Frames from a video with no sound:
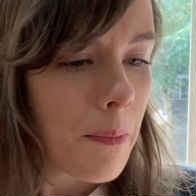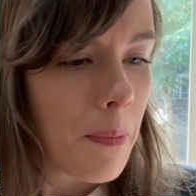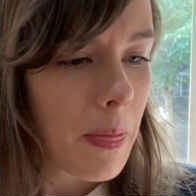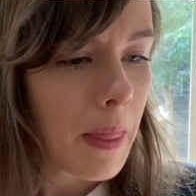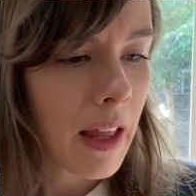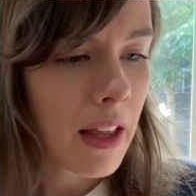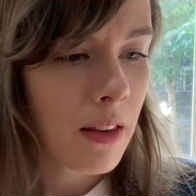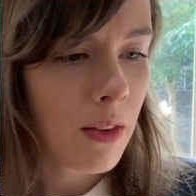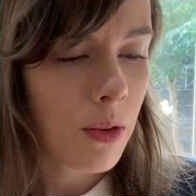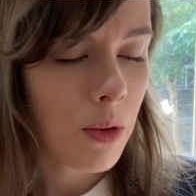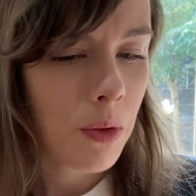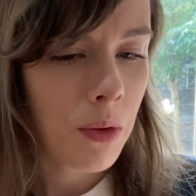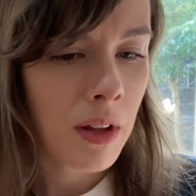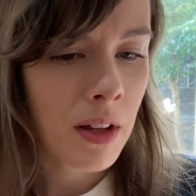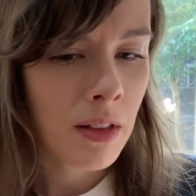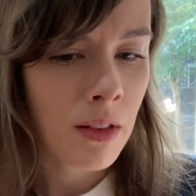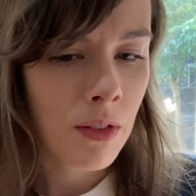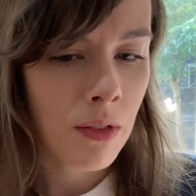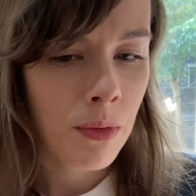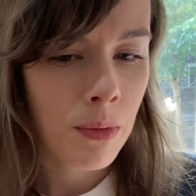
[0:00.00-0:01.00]
And so
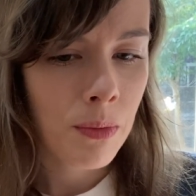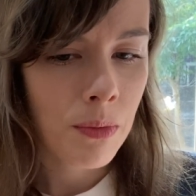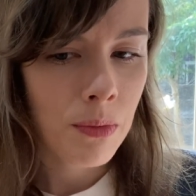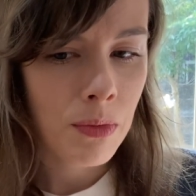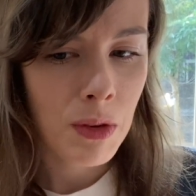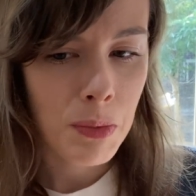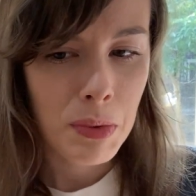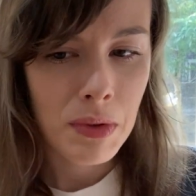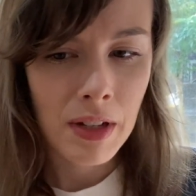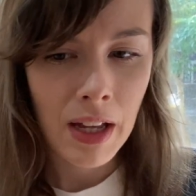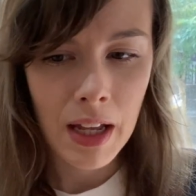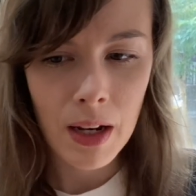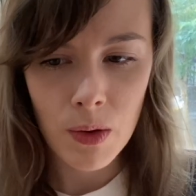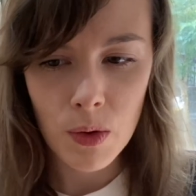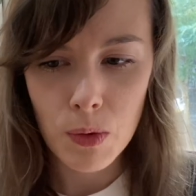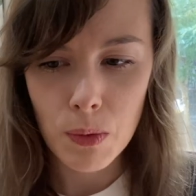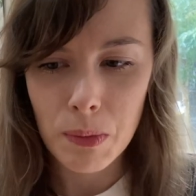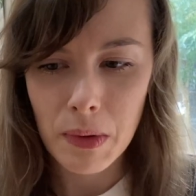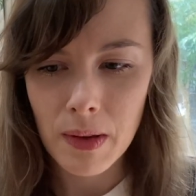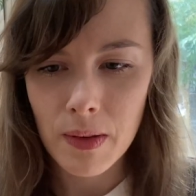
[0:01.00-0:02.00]
like the, the potatoes
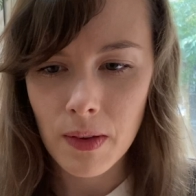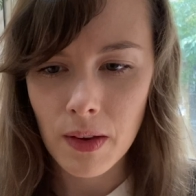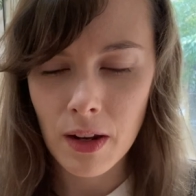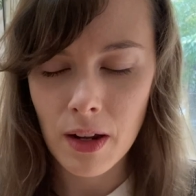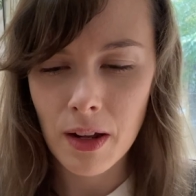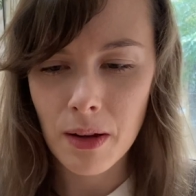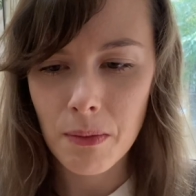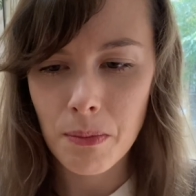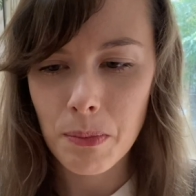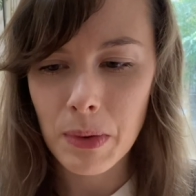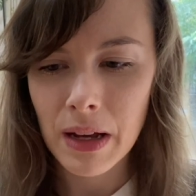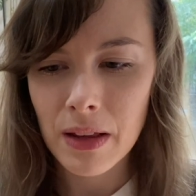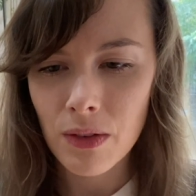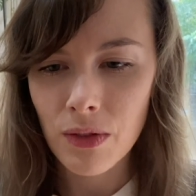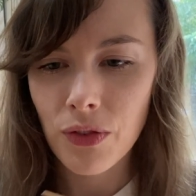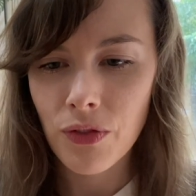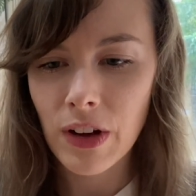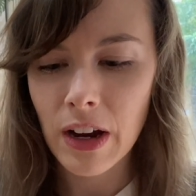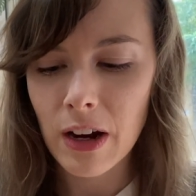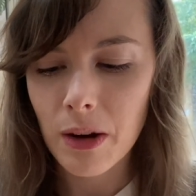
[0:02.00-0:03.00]
would be sitting by the
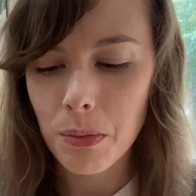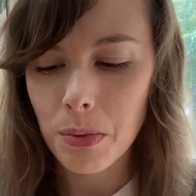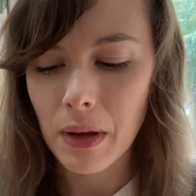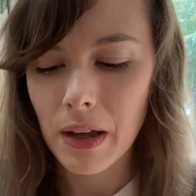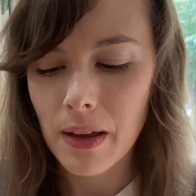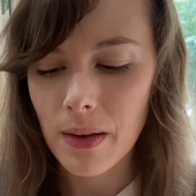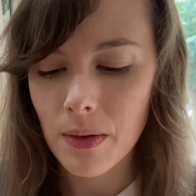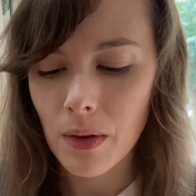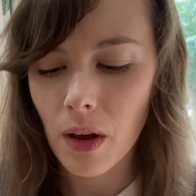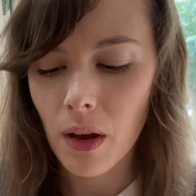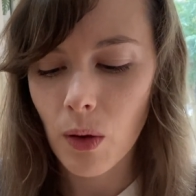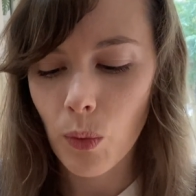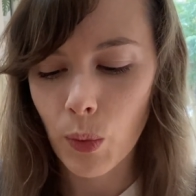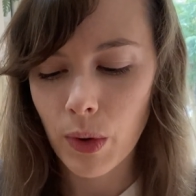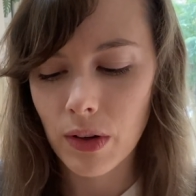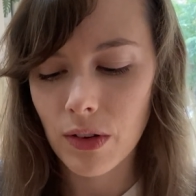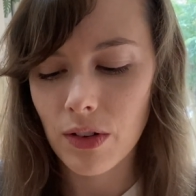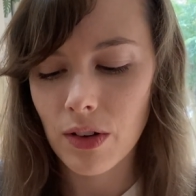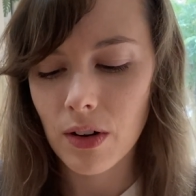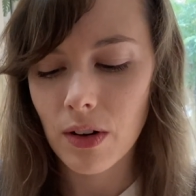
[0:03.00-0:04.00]
fireplace all
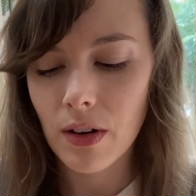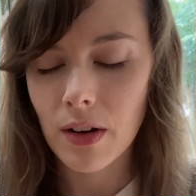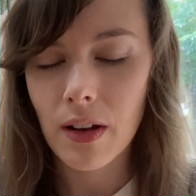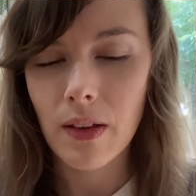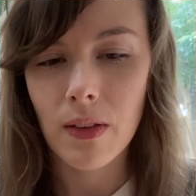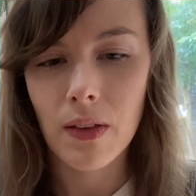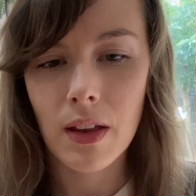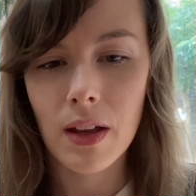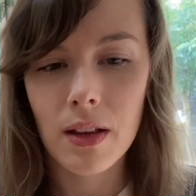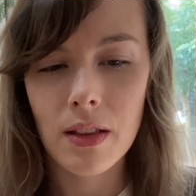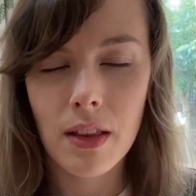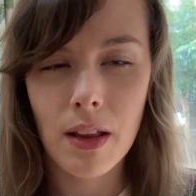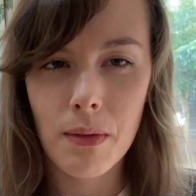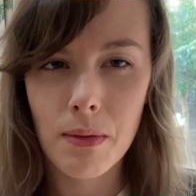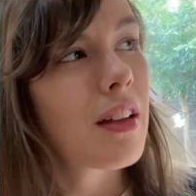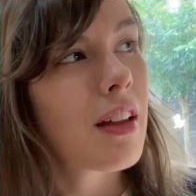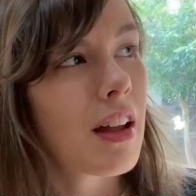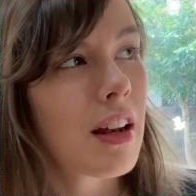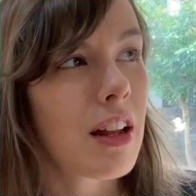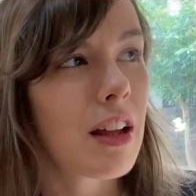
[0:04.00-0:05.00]
winter, and like they
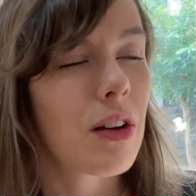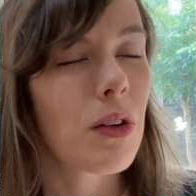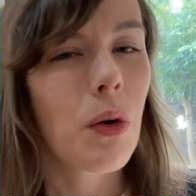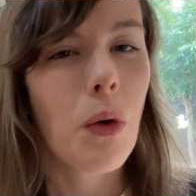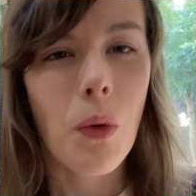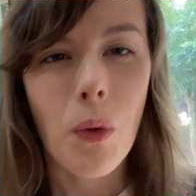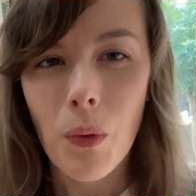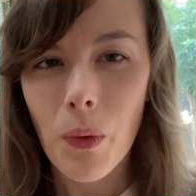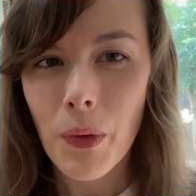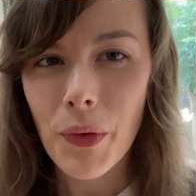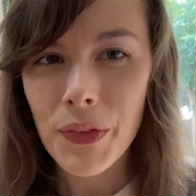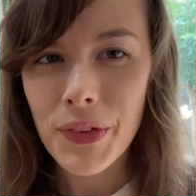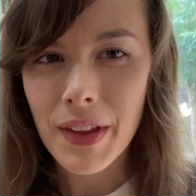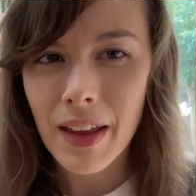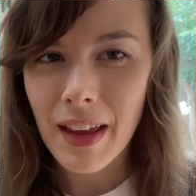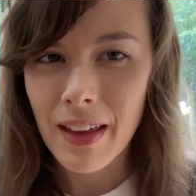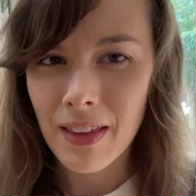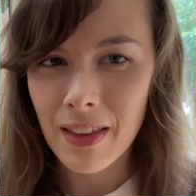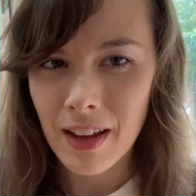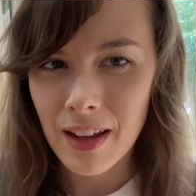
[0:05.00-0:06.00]
were getting old,
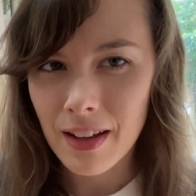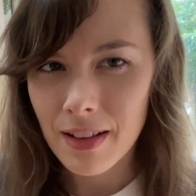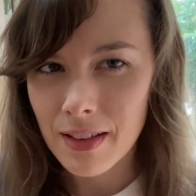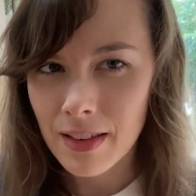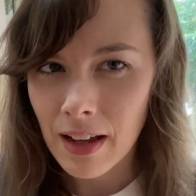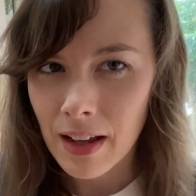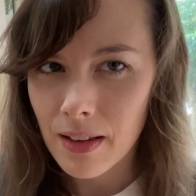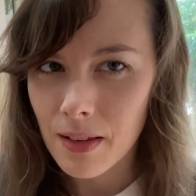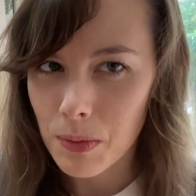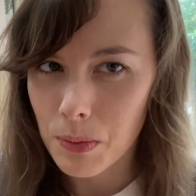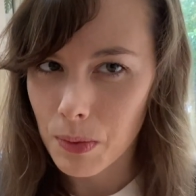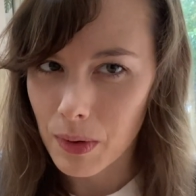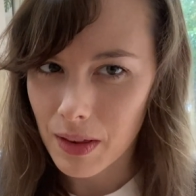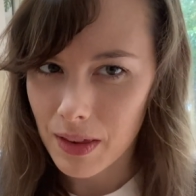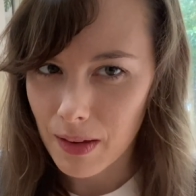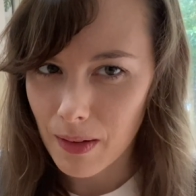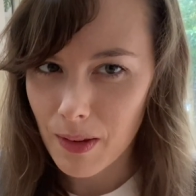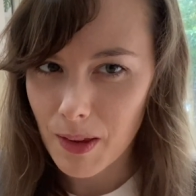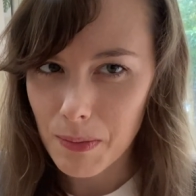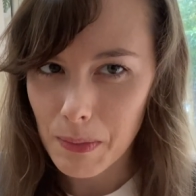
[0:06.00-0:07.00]
and like that's what
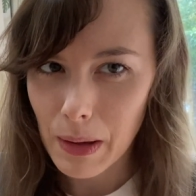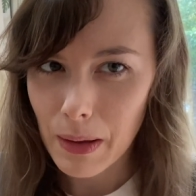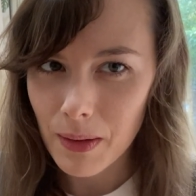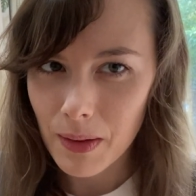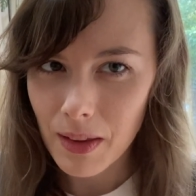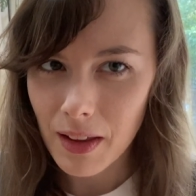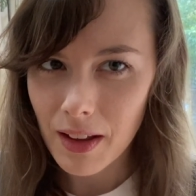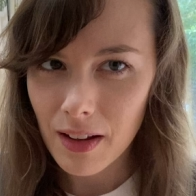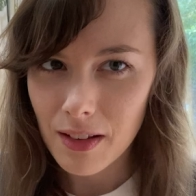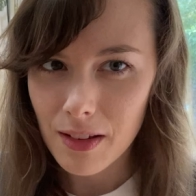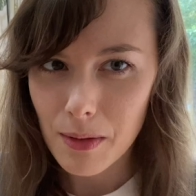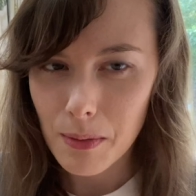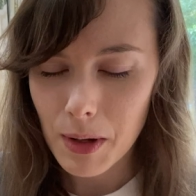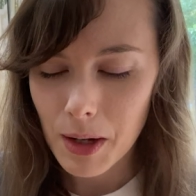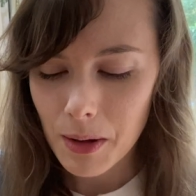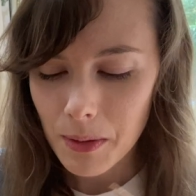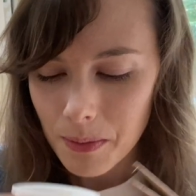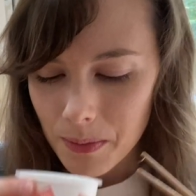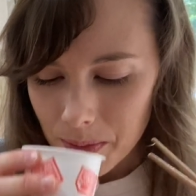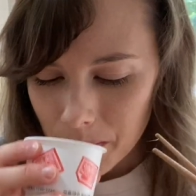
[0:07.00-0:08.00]
this smells like to
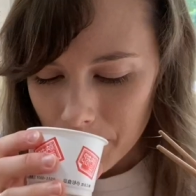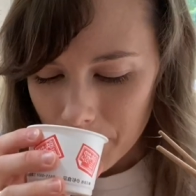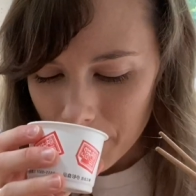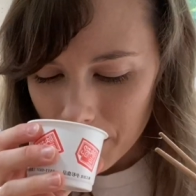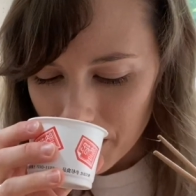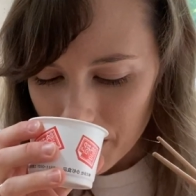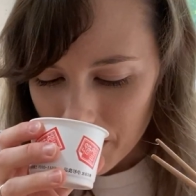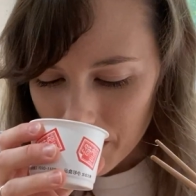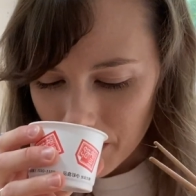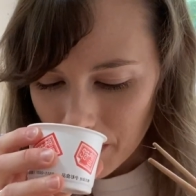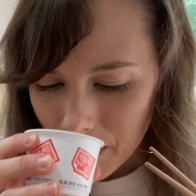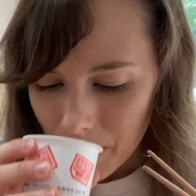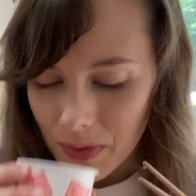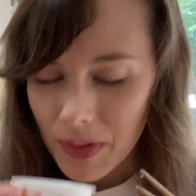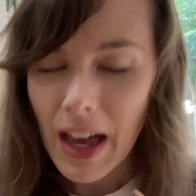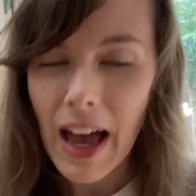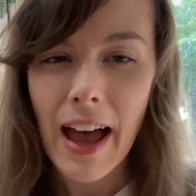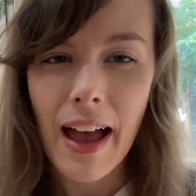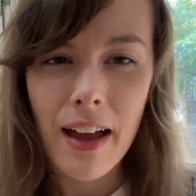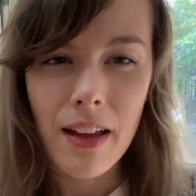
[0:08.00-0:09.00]
me.
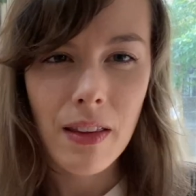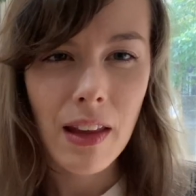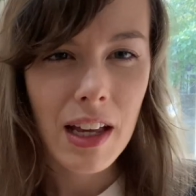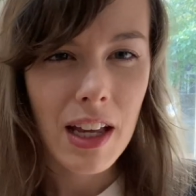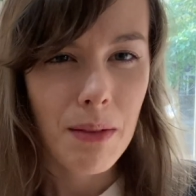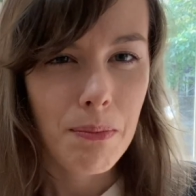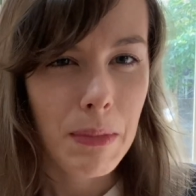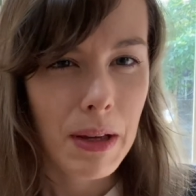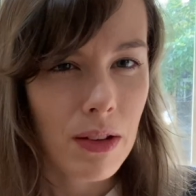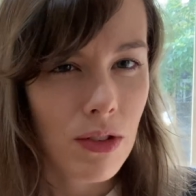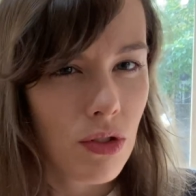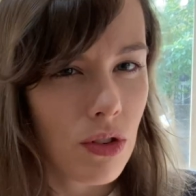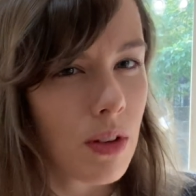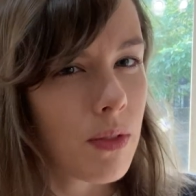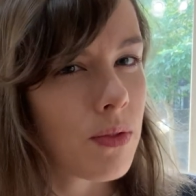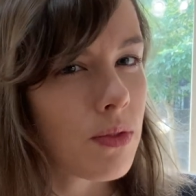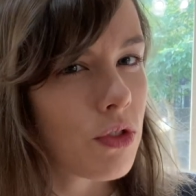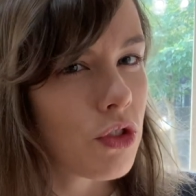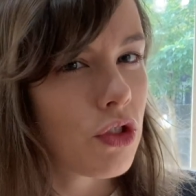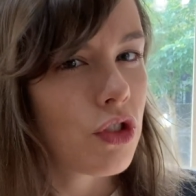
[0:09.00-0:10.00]
That and like a mixture
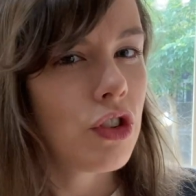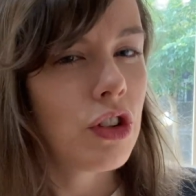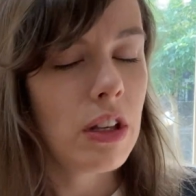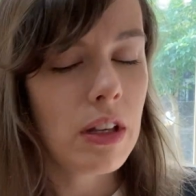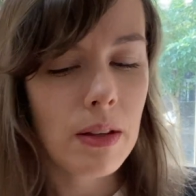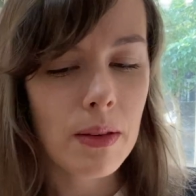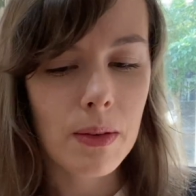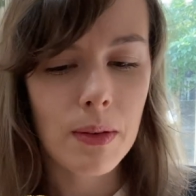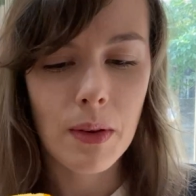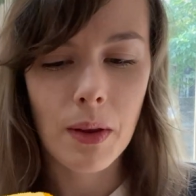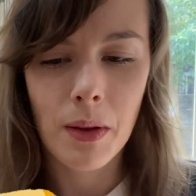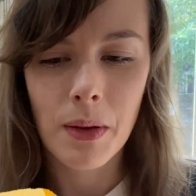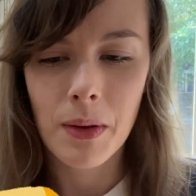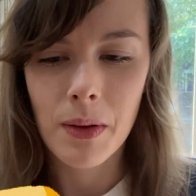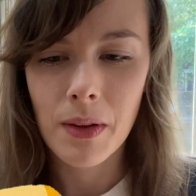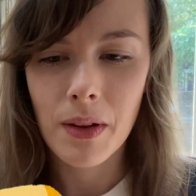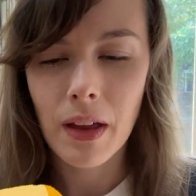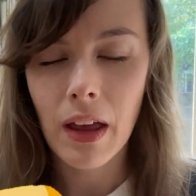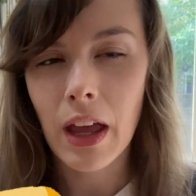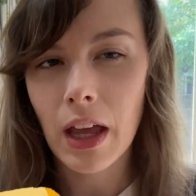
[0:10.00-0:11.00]
of cheese,
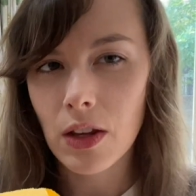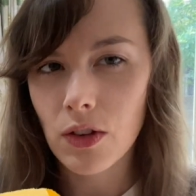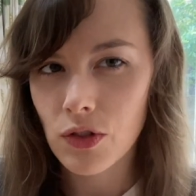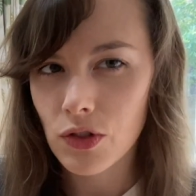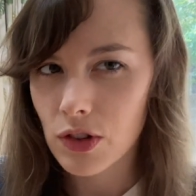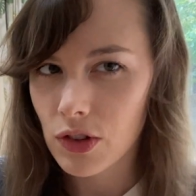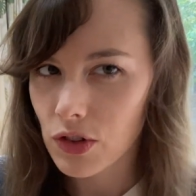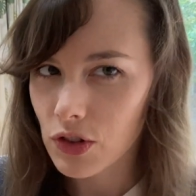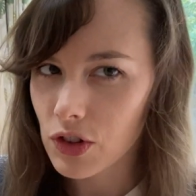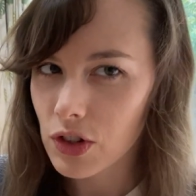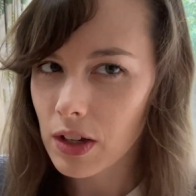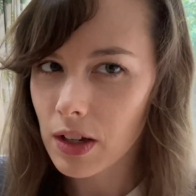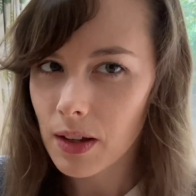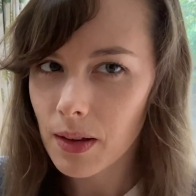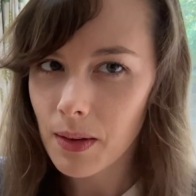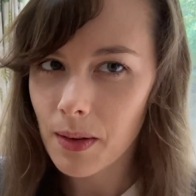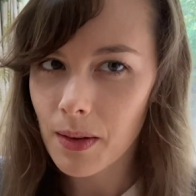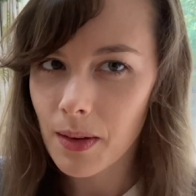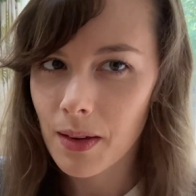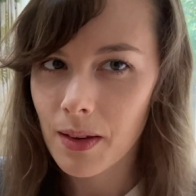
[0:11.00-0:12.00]
aged
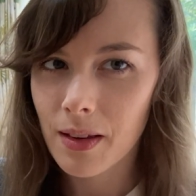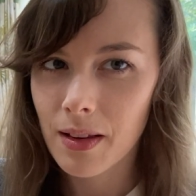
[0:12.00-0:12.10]
cheese.